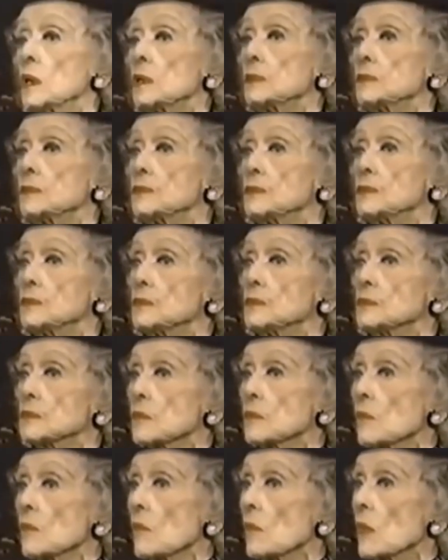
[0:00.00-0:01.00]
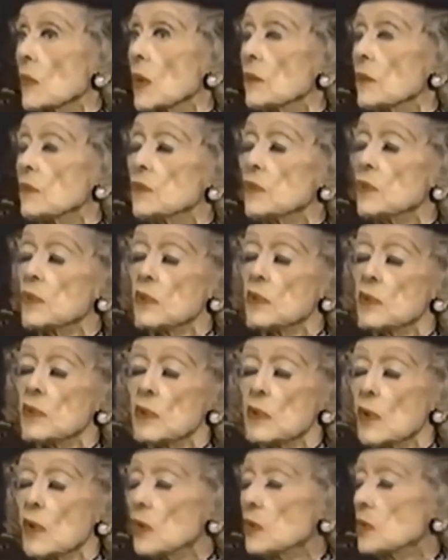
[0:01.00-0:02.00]
time that disappointed you? No,
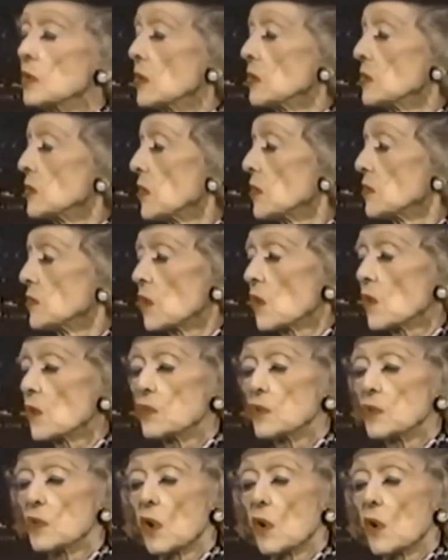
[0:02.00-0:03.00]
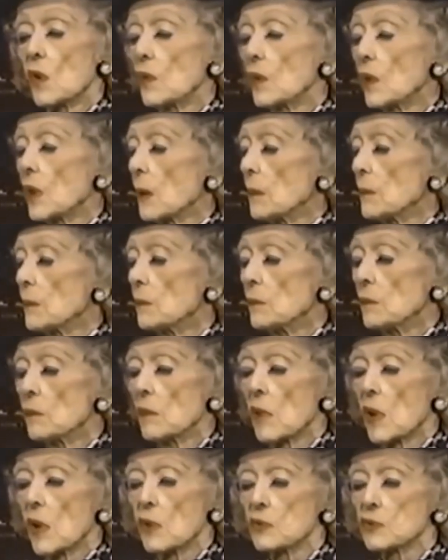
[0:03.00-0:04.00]
no, no, no. No,
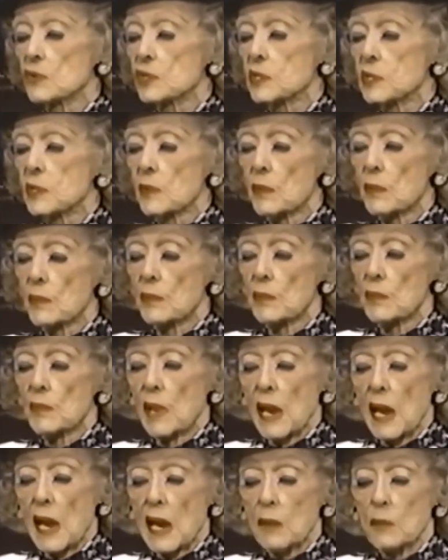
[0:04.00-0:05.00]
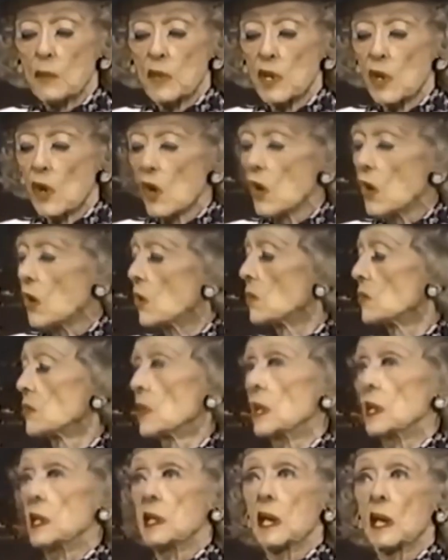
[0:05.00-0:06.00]
most, at, uh, we all
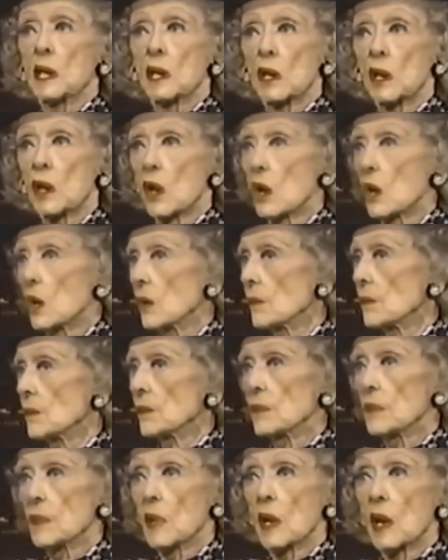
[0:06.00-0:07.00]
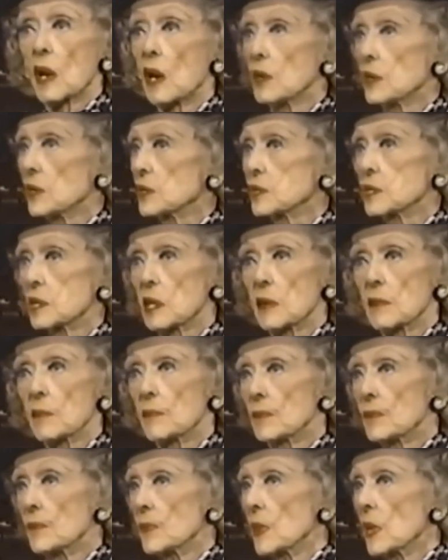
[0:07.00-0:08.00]
really get along, honestly.
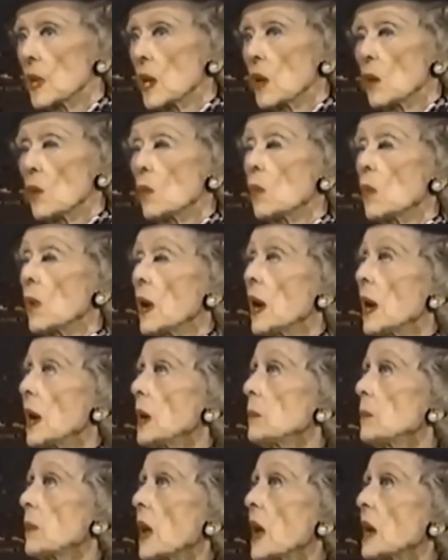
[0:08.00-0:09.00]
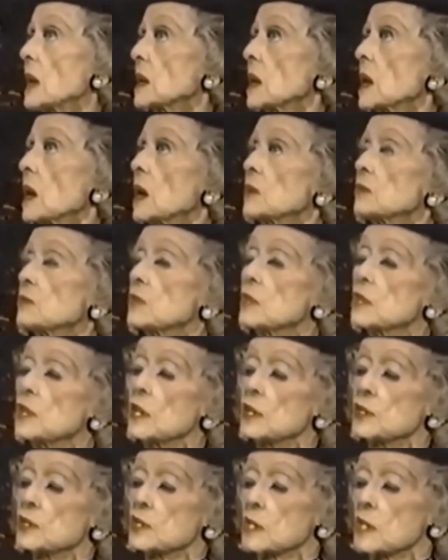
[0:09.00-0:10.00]
Way back a hundred
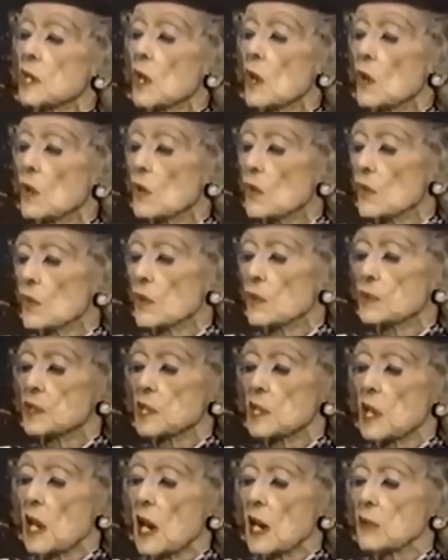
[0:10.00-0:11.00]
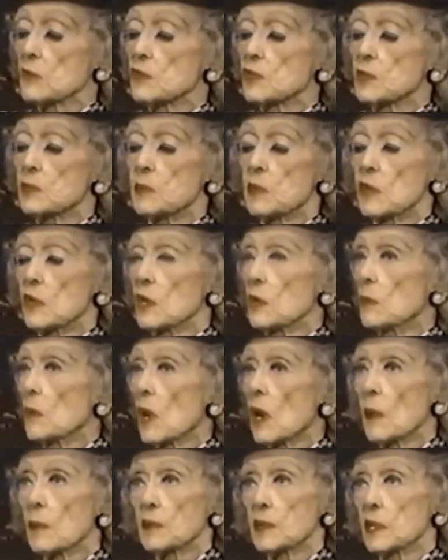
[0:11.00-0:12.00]
years ago, there was an actress, Miriam
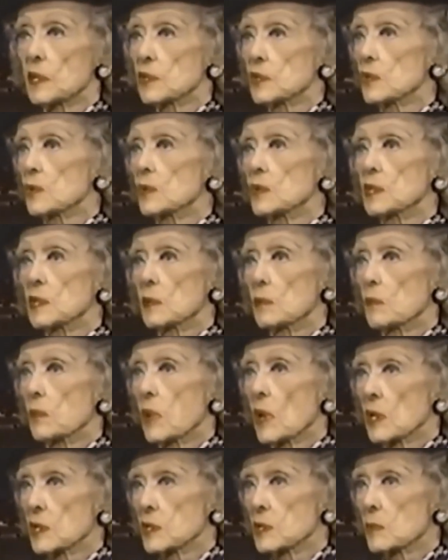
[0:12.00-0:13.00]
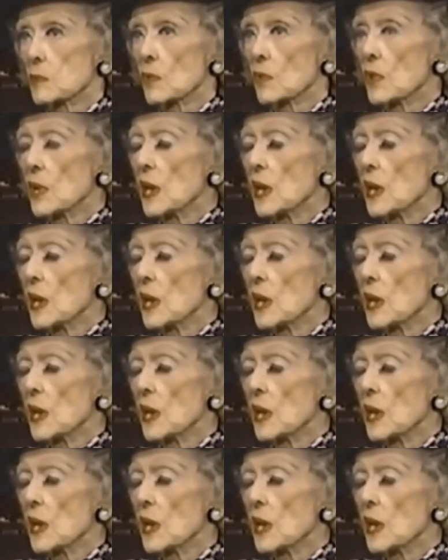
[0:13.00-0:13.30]
Hopkins, who was impossible.